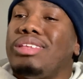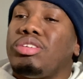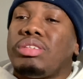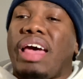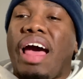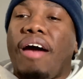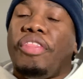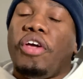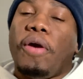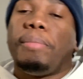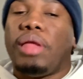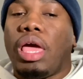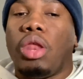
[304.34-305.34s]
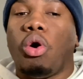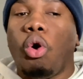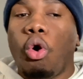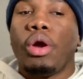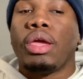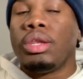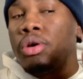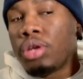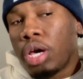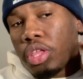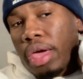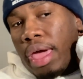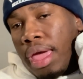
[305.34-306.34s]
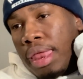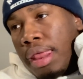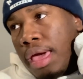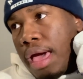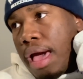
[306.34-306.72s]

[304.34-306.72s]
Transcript: in terms of how they're playing. Oregon, on the other hand,